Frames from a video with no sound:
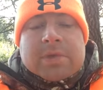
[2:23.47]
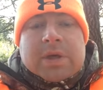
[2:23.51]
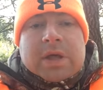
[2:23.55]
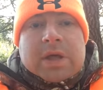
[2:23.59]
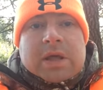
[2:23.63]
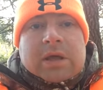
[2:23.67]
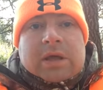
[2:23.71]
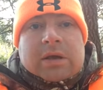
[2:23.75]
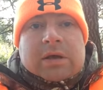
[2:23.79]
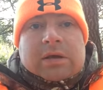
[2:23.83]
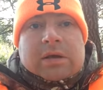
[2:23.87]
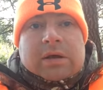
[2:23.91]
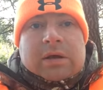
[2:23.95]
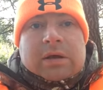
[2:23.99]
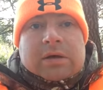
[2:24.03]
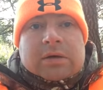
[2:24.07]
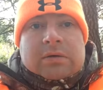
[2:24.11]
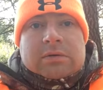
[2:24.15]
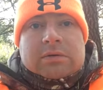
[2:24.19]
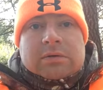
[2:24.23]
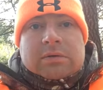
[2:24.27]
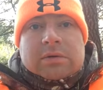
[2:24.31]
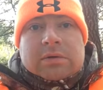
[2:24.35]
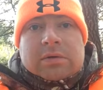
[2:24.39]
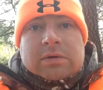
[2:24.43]
and
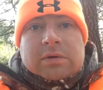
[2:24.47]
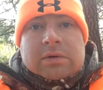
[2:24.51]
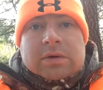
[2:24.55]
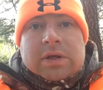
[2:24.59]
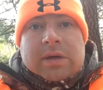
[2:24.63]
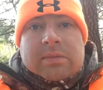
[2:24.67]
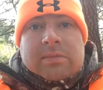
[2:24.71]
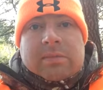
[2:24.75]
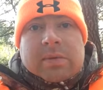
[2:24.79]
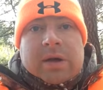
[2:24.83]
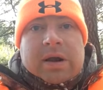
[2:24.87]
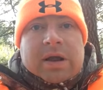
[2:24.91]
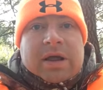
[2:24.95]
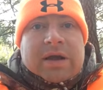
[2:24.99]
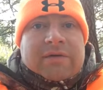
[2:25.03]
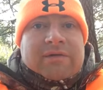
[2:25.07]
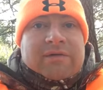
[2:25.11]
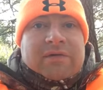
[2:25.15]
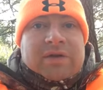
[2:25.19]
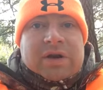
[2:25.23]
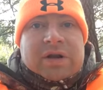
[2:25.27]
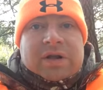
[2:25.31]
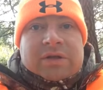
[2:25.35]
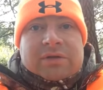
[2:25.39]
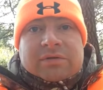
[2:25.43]
came about
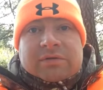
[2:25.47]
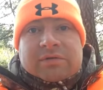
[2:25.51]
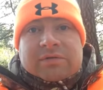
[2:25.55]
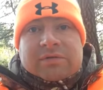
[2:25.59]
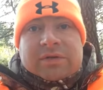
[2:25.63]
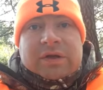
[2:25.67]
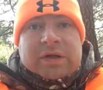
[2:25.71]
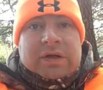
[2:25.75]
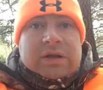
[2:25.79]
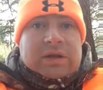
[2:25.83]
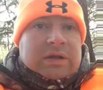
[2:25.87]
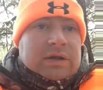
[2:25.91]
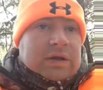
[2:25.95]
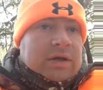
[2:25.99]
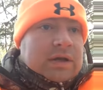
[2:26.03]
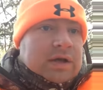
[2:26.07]
halfway down the ravine and then